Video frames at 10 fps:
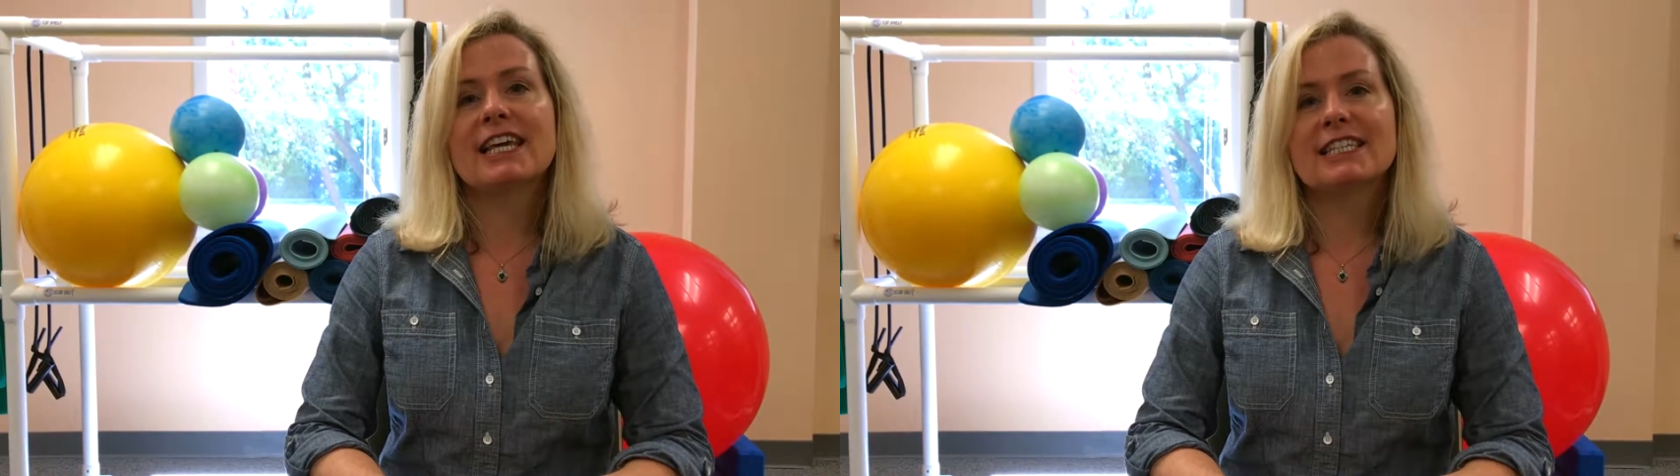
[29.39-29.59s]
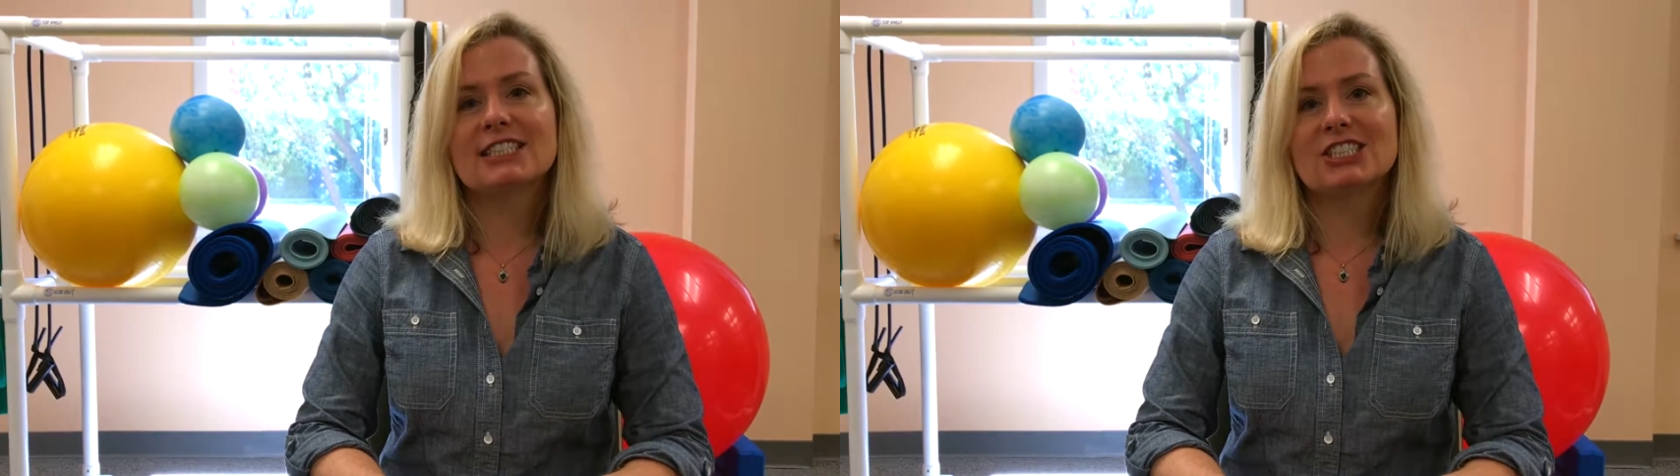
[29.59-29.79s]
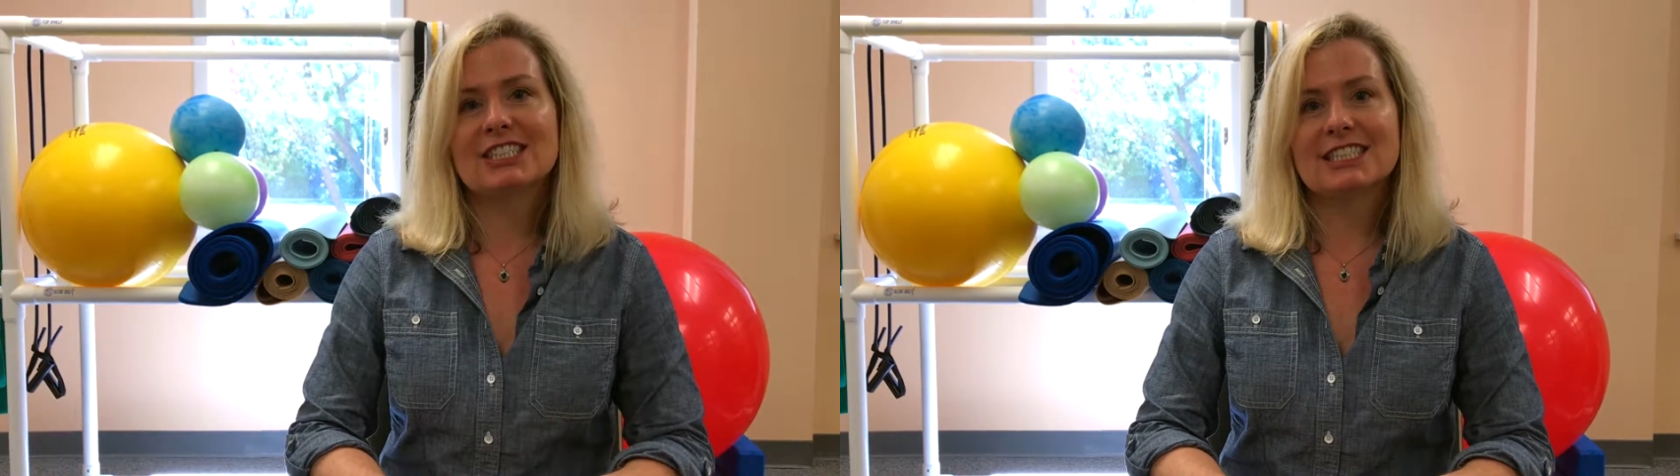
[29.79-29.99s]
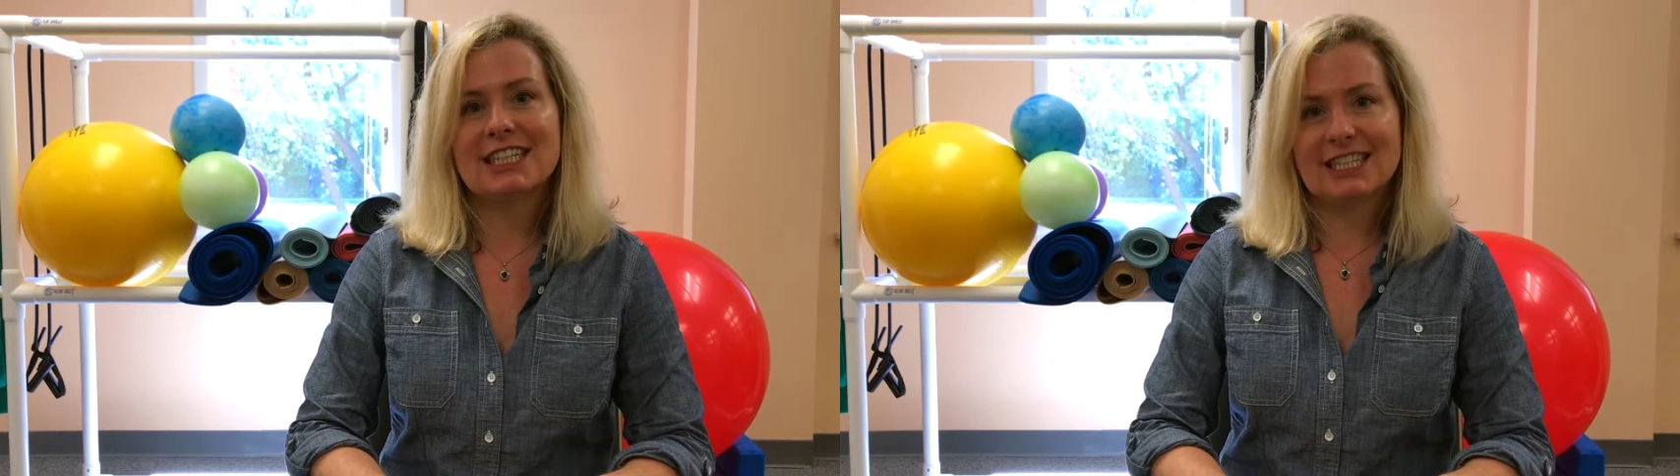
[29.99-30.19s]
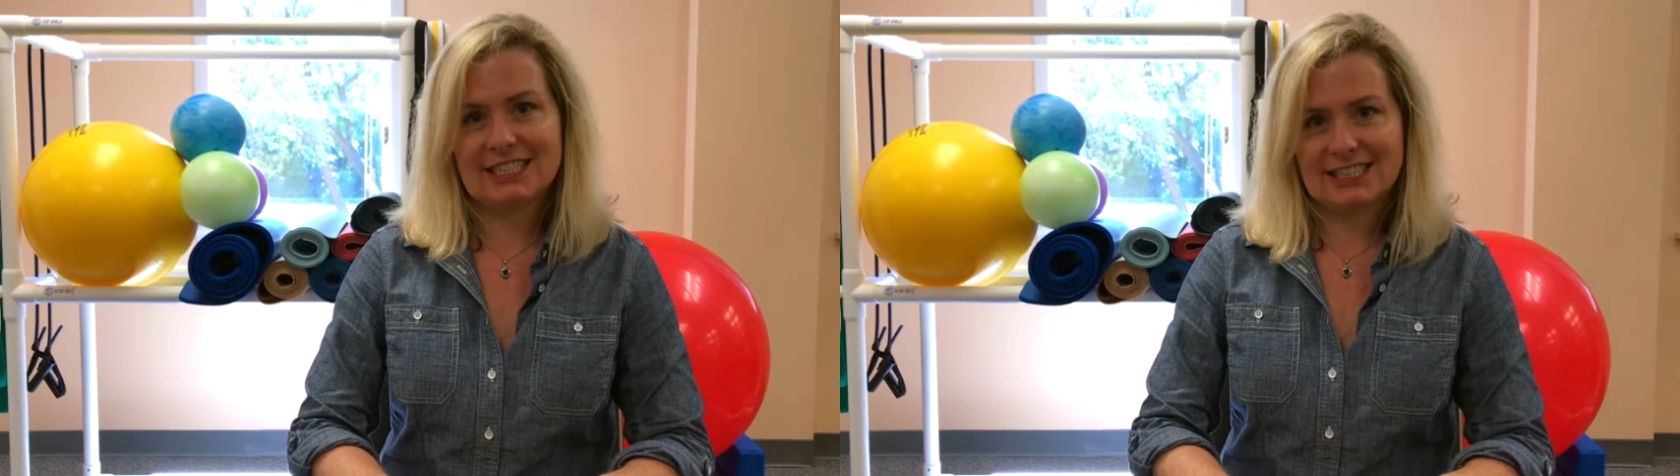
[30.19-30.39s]
antigen
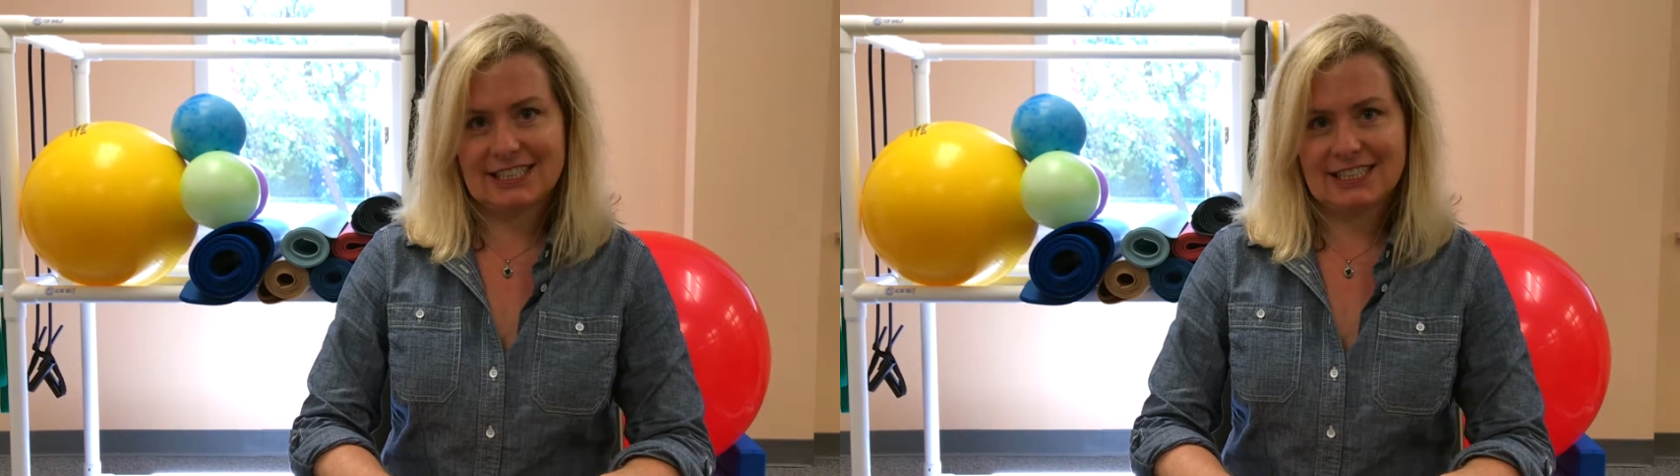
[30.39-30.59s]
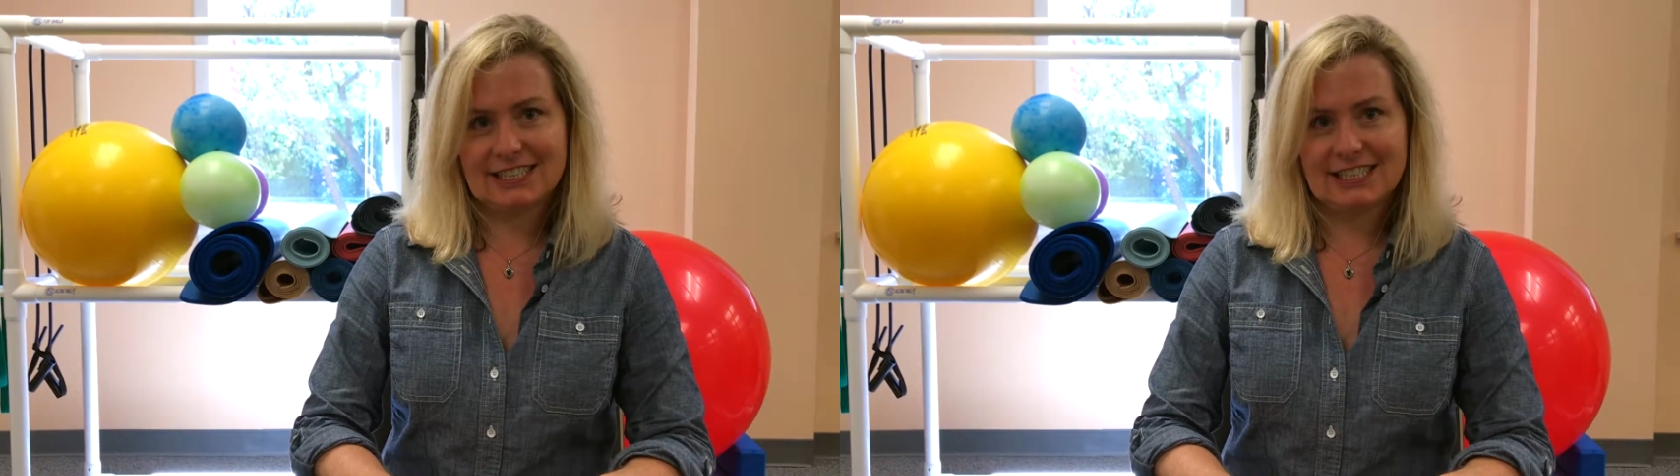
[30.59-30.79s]
test.